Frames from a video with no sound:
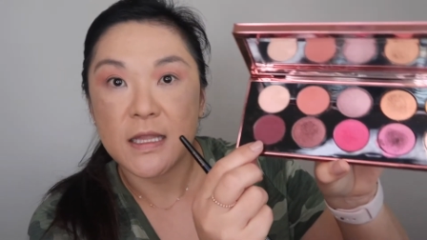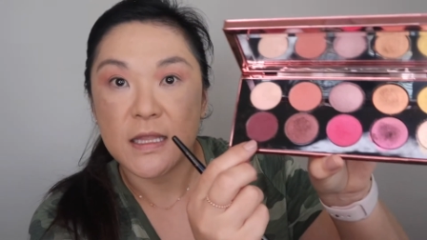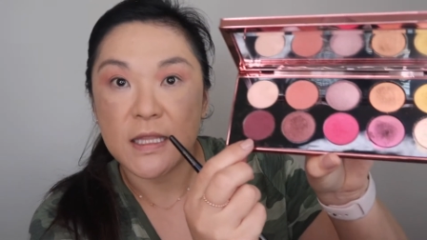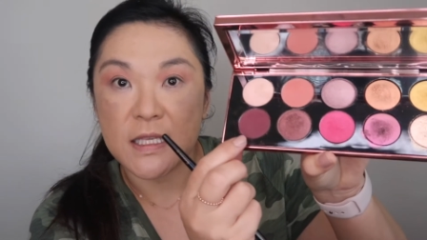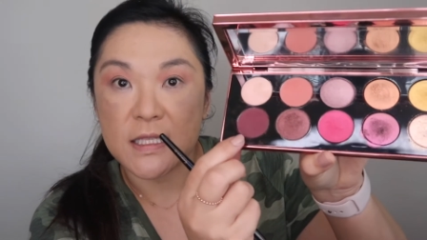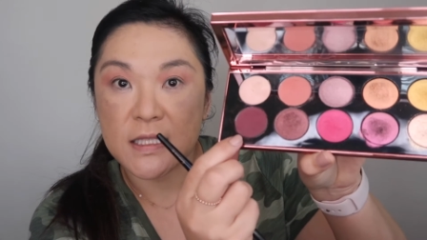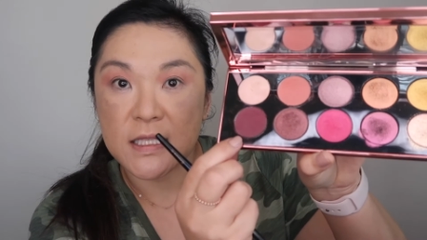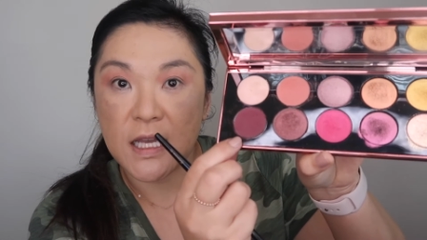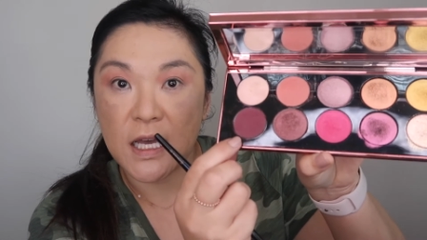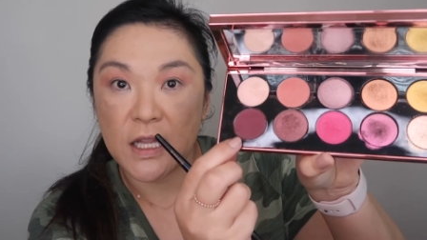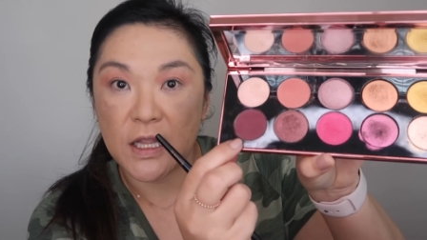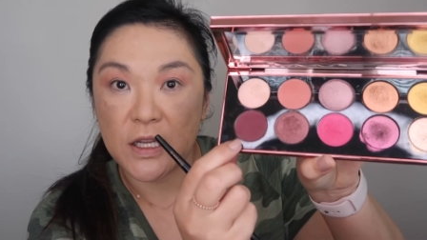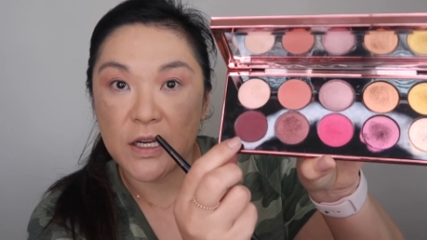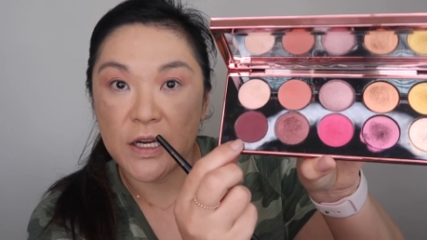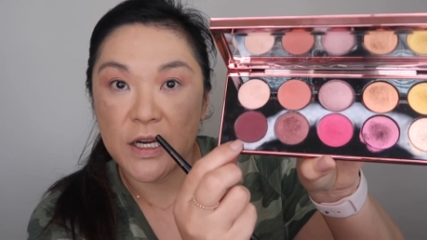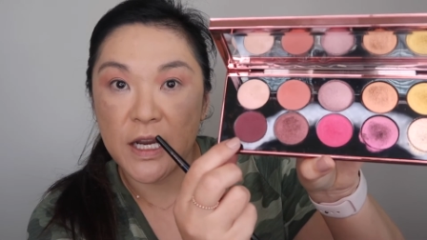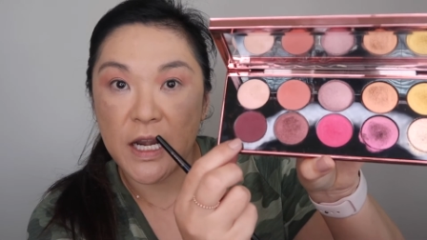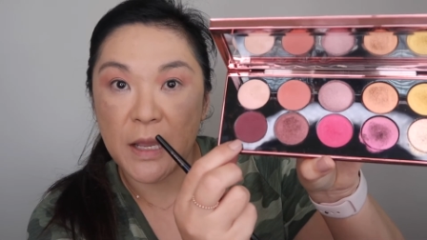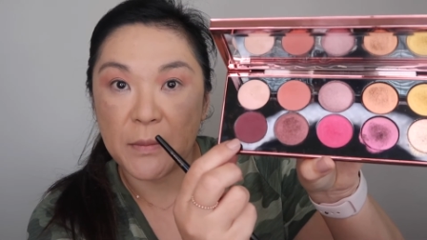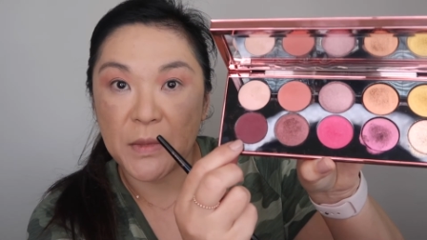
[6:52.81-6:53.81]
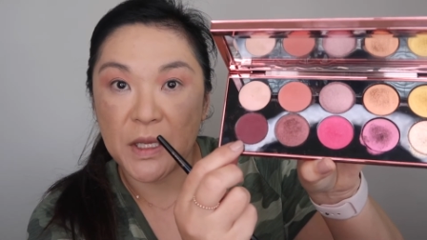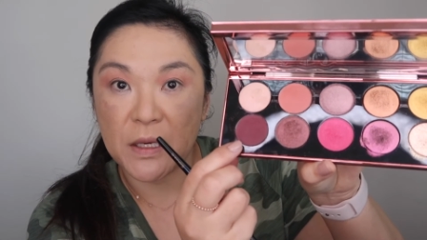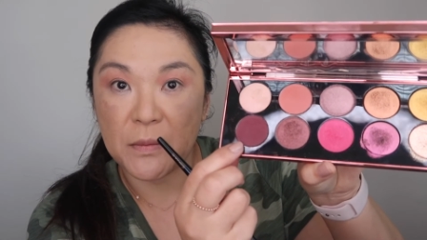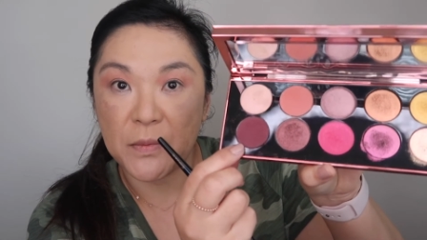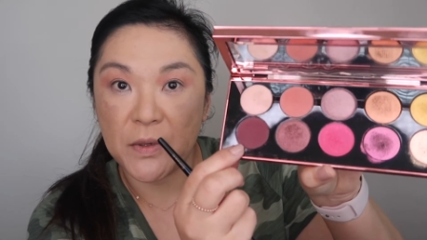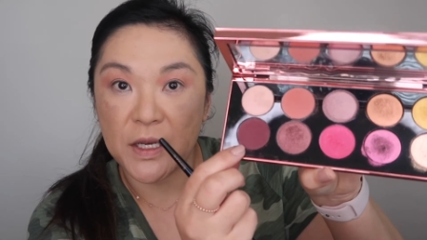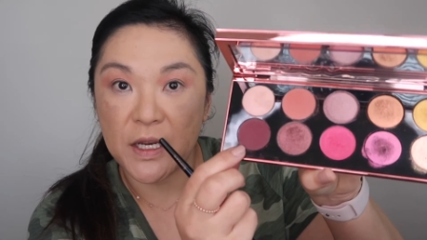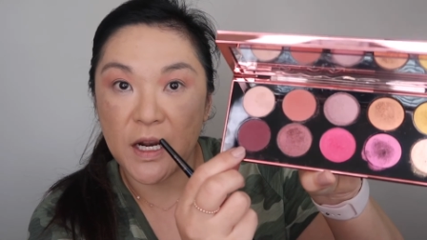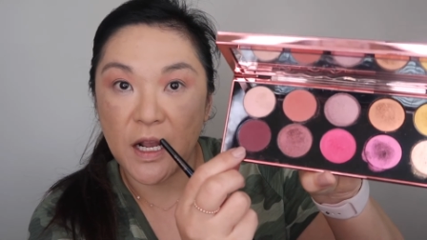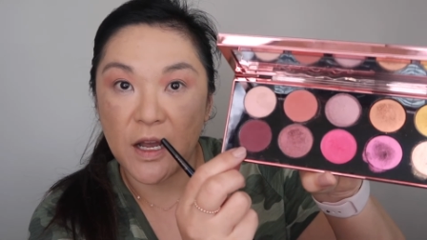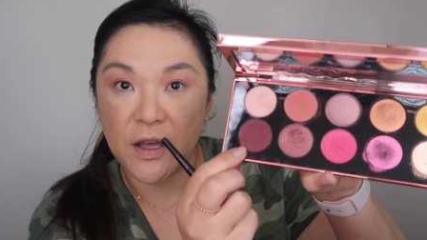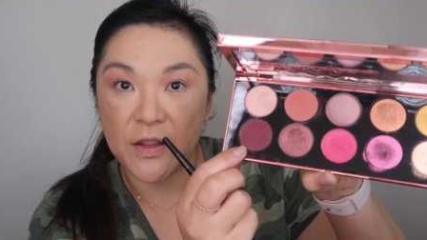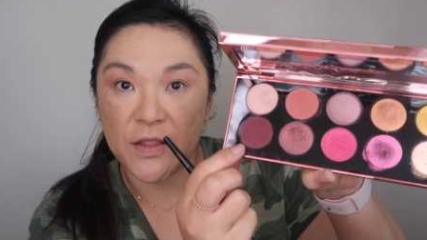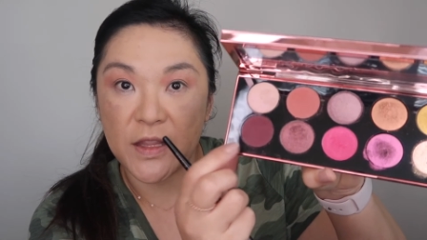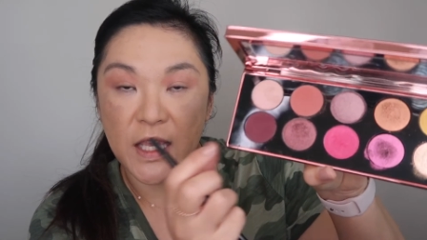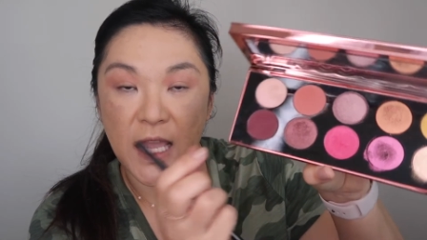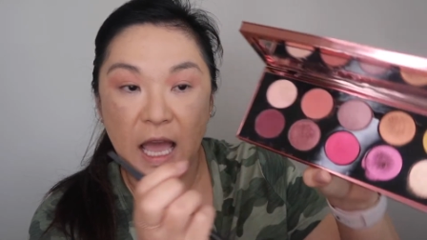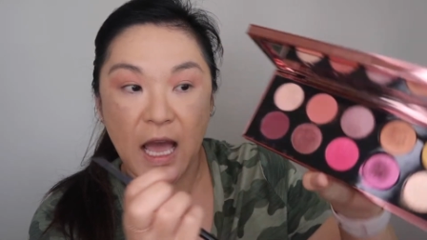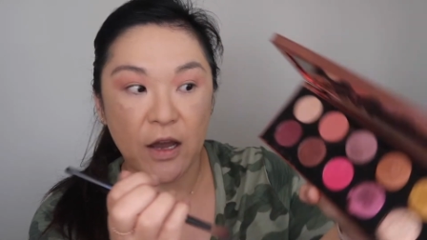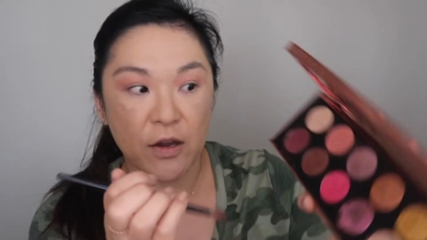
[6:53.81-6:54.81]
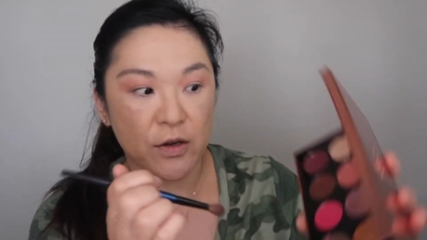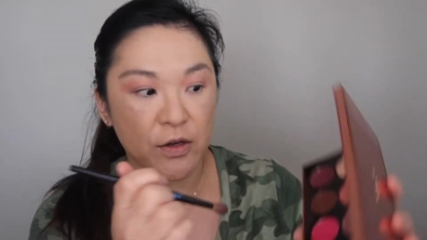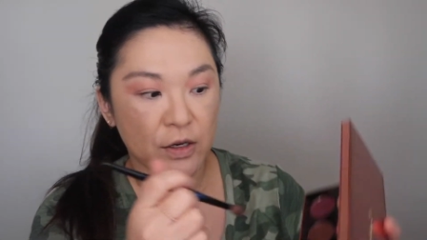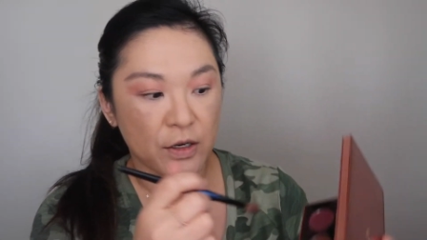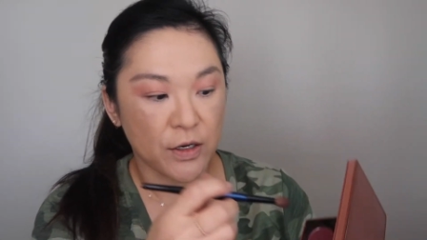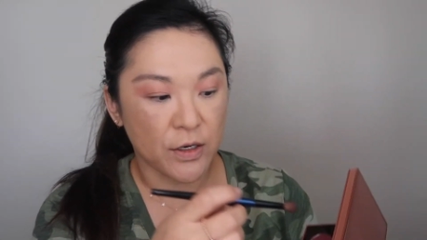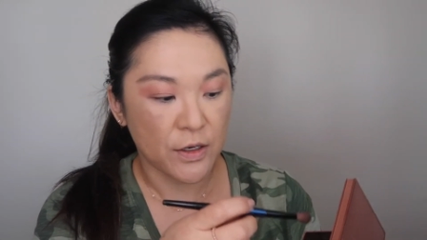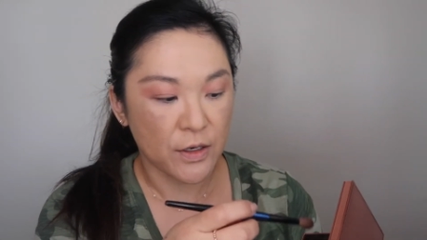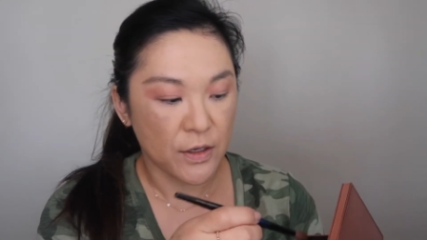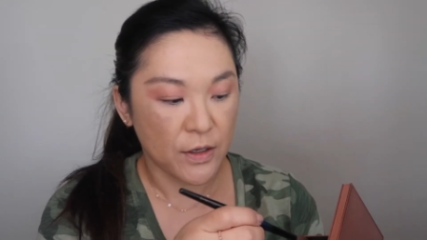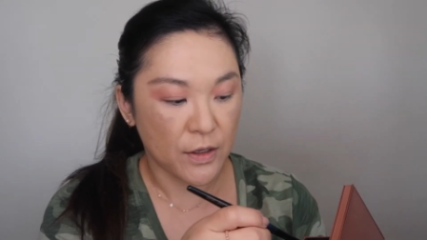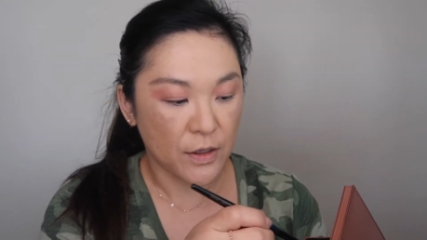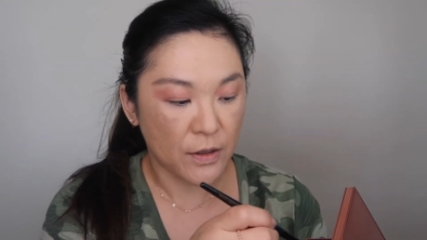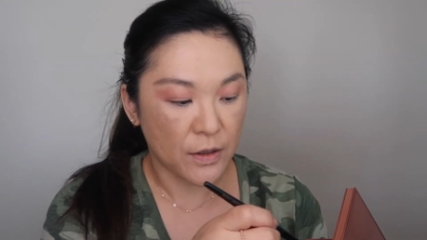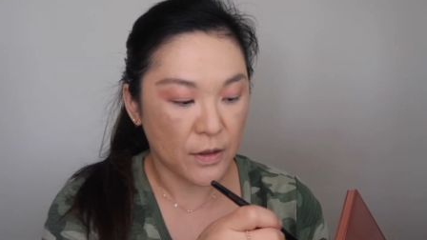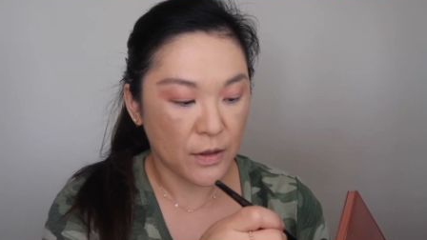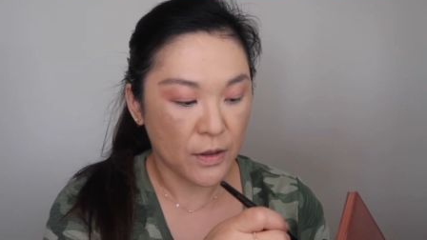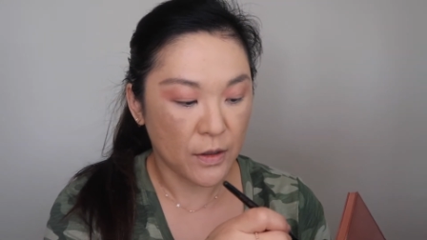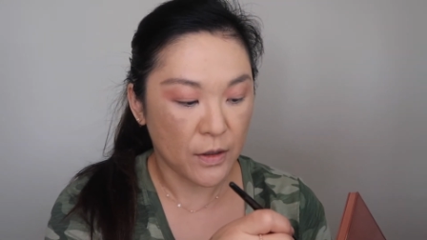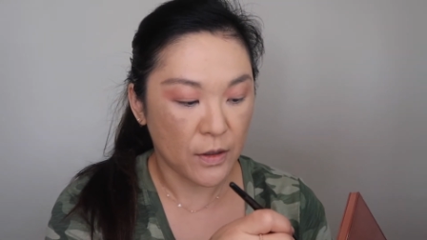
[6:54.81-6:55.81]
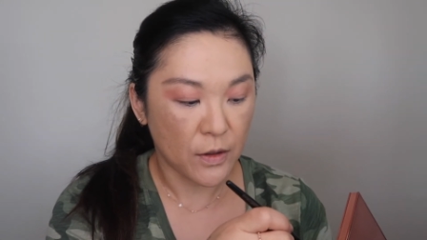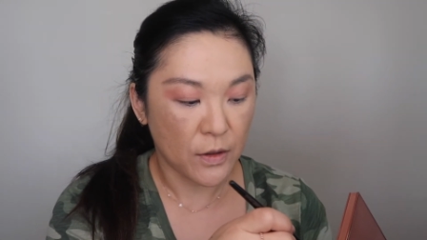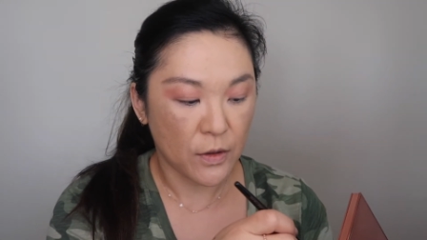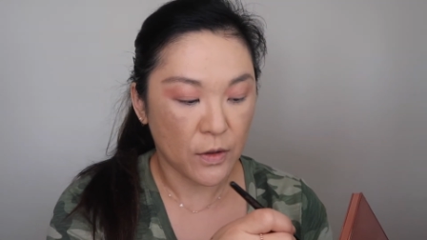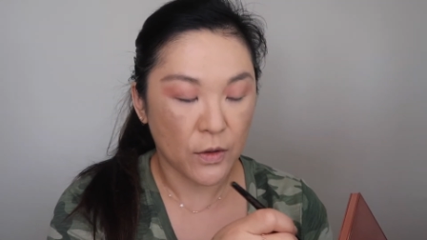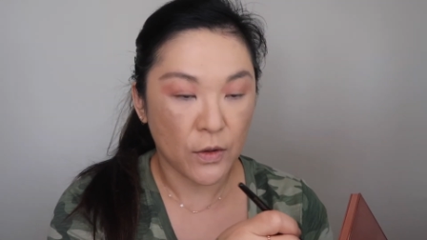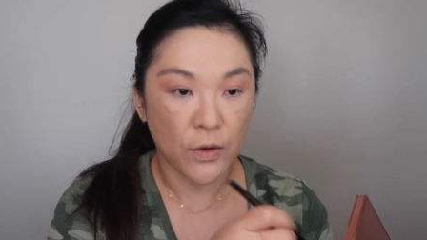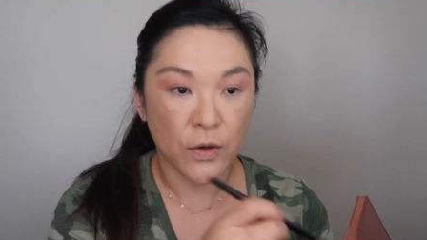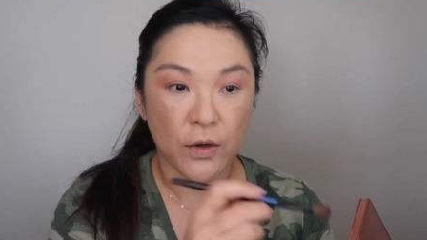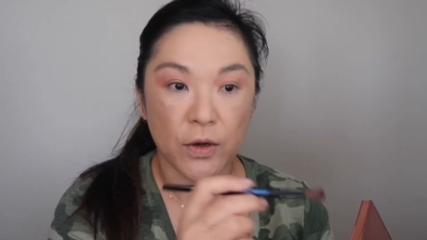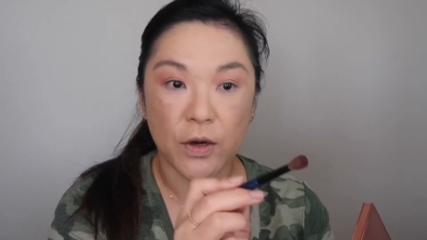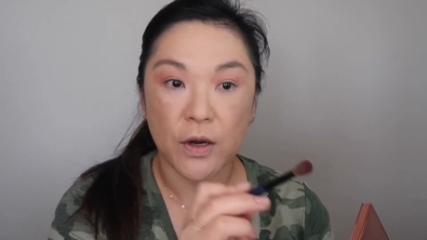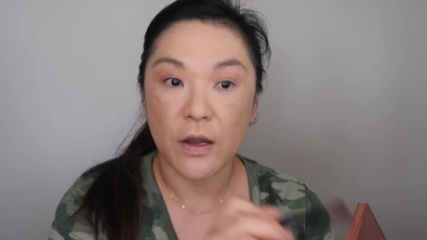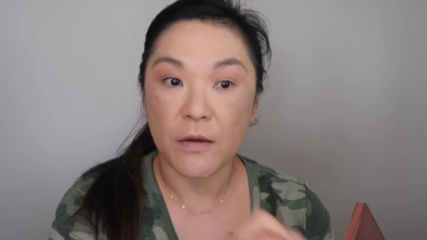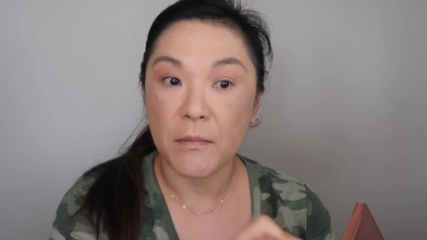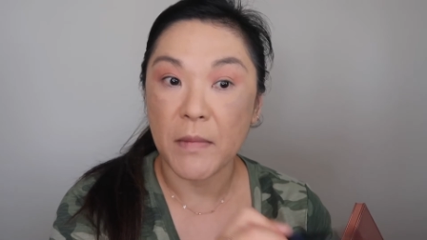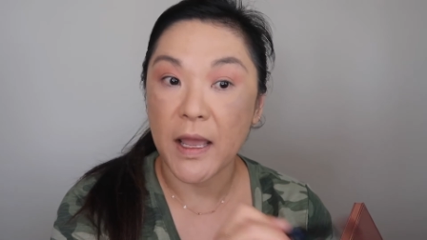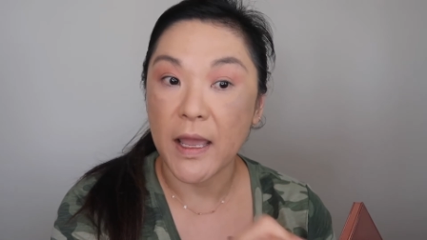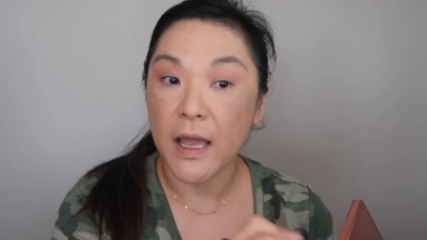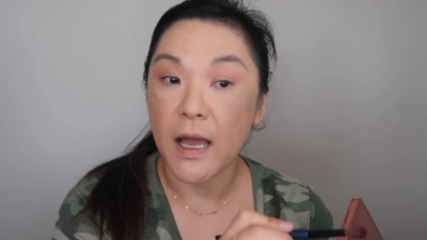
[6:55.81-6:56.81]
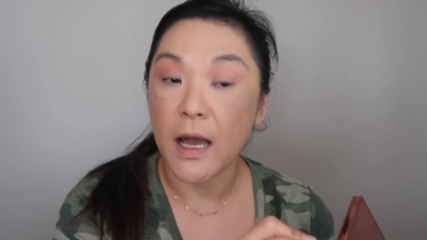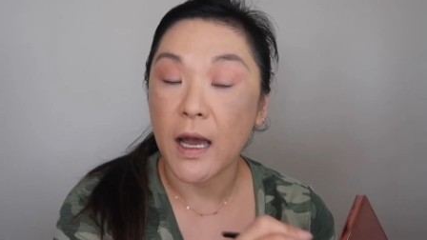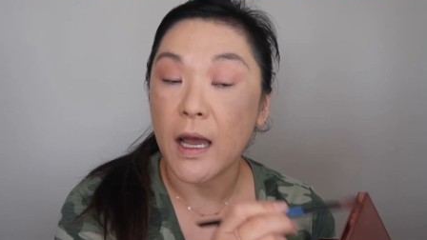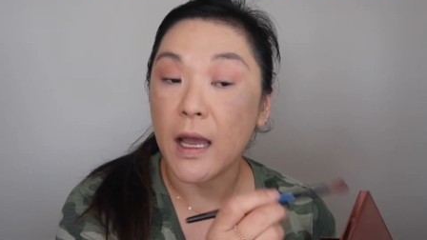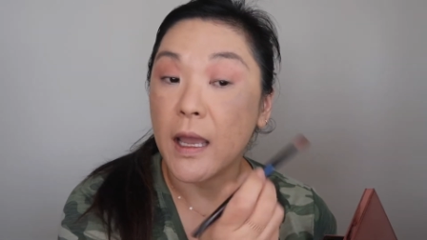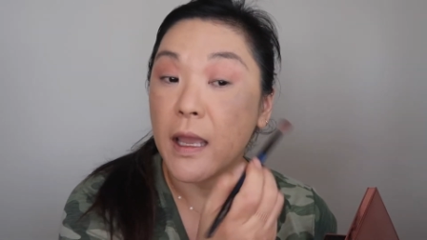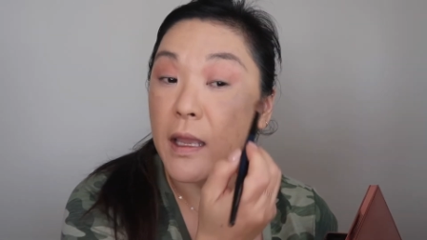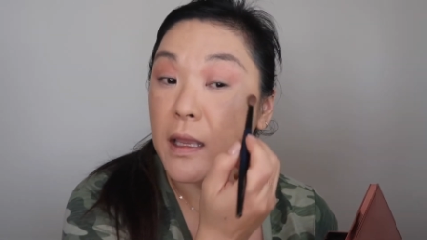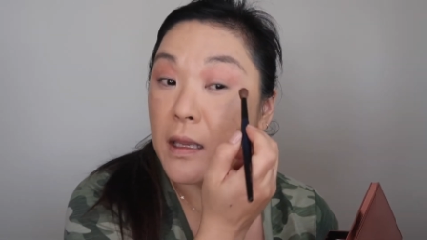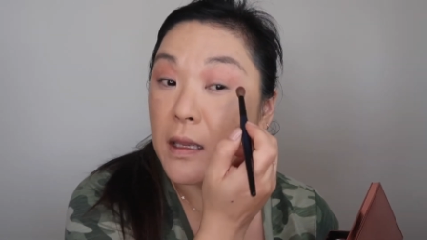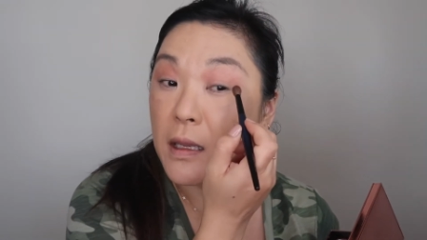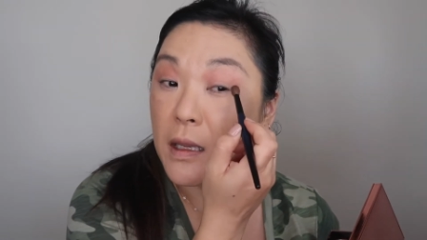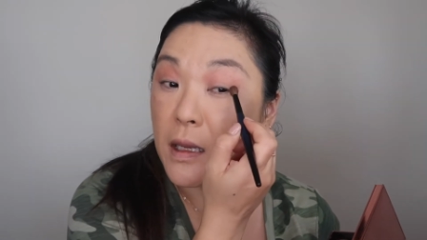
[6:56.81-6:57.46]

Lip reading: this color and I'm gonna put it on the outer corner of my eye.